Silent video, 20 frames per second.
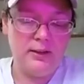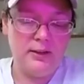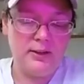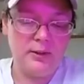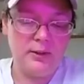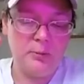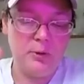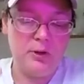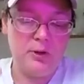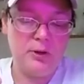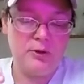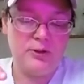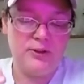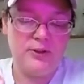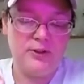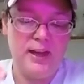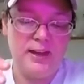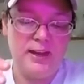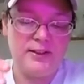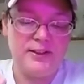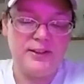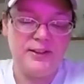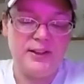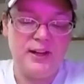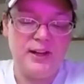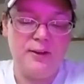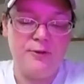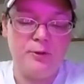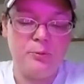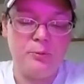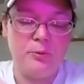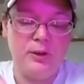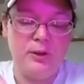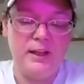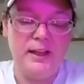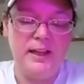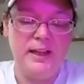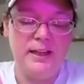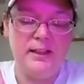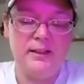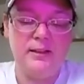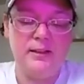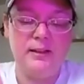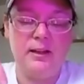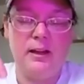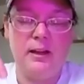some of that stuff from leaking